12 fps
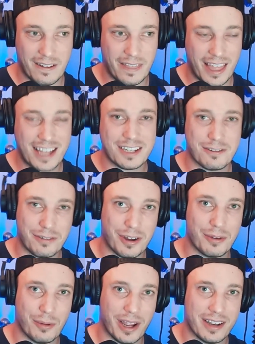that's a
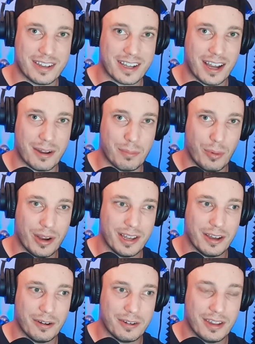fun way to kind of point
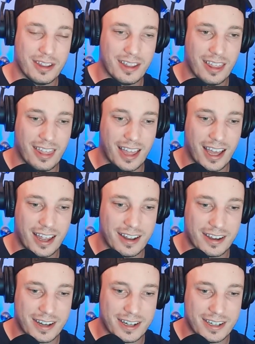out
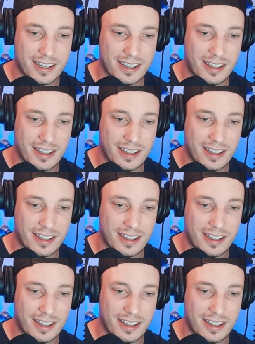that,